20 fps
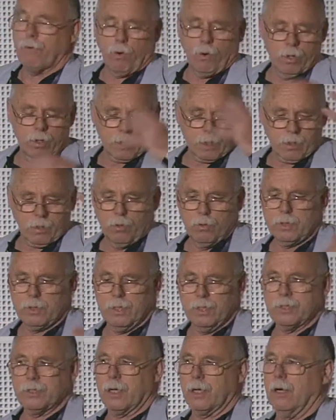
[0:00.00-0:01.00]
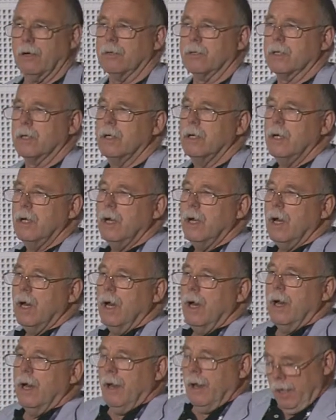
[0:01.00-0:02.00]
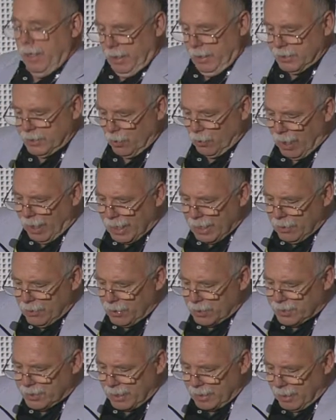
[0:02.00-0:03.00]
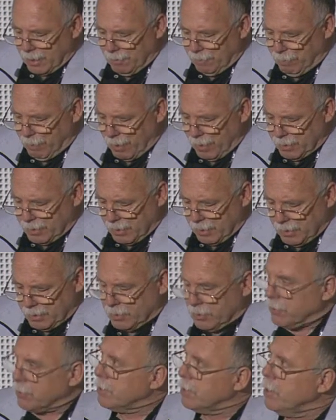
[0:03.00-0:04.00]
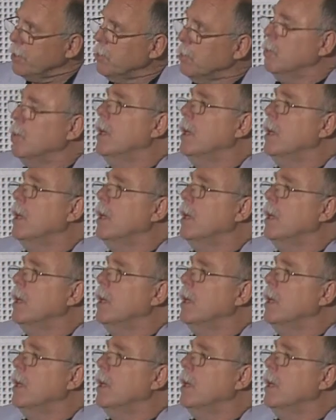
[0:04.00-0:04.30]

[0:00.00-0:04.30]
all the coatings around. So iron oxide nanoparticle is not new.